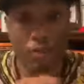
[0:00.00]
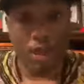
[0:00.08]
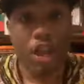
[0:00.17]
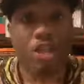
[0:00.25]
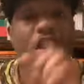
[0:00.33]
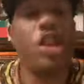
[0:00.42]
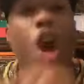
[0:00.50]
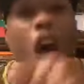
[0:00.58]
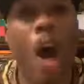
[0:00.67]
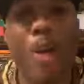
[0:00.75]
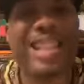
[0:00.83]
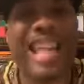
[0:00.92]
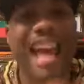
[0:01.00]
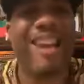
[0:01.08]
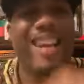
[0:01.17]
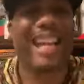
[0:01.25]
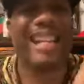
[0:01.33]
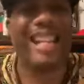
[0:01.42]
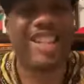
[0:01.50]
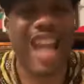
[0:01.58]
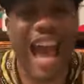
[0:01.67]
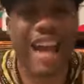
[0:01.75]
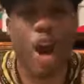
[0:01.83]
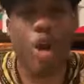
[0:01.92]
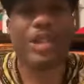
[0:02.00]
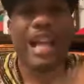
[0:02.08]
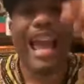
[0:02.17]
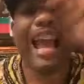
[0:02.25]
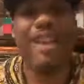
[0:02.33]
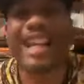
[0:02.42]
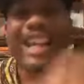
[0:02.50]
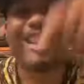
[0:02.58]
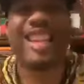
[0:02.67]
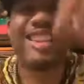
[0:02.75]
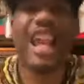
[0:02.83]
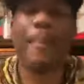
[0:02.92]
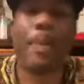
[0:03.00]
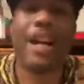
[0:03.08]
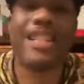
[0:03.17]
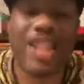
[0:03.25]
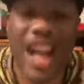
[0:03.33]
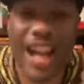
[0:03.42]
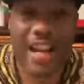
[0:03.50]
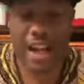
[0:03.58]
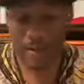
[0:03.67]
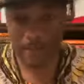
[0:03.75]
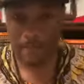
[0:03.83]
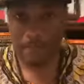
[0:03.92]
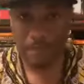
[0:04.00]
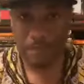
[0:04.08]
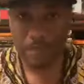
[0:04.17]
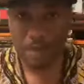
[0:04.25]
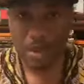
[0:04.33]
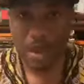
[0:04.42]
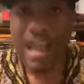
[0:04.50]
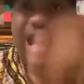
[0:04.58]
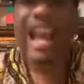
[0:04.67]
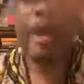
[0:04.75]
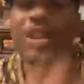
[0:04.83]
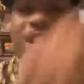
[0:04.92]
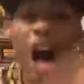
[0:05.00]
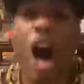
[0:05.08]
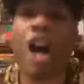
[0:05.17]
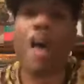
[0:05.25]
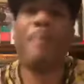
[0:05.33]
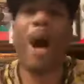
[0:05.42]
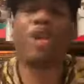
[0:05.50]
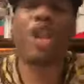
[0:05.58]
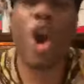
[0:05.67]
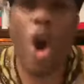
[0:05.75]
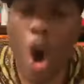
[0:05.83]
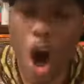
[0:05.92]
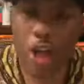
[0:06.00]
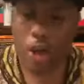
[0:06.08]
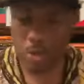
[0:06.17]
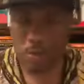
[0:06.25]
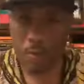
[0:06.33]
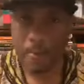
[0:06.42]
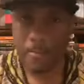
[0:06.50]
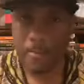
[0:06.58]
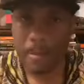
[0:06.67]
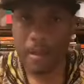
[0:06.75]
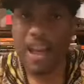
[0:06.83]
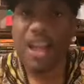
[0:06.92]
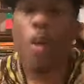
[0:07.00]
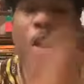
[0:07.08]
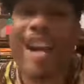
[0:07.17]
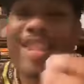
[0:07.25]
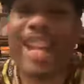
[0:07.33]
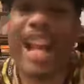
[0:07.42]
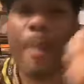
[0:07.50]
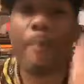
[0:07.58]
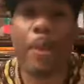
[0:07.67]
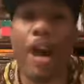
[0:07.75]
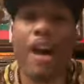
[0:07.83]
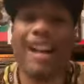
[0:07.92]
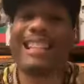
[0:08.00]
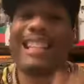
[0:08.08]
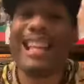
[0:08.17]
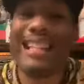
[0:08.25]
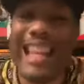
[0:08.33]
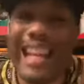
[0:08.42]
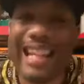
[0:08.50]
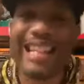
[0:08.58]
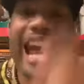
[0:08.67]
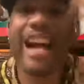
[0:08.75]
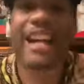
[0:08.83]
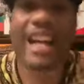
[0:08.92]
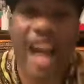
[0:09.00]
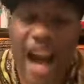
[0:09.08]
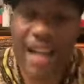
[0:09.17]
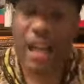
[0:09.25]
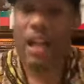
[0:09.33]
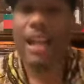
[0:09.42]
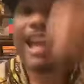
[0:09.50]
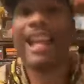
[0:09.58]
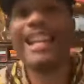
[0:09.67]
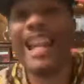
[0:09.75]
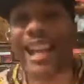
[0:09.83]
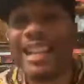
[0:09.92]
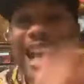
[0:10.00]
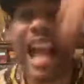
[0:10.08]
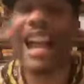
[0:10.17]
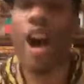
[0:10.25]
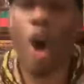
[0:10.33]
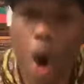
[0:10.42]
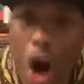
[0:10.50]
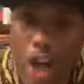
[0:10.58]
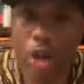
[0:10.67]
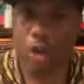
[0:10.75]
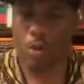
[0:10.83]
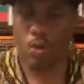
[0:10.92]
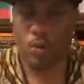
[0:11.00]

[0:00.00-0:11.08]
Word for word: So you always got to look in the shadows and look at the deeper agenda. It was all about the oil. The Western imperialists needed their cut and needed that oil.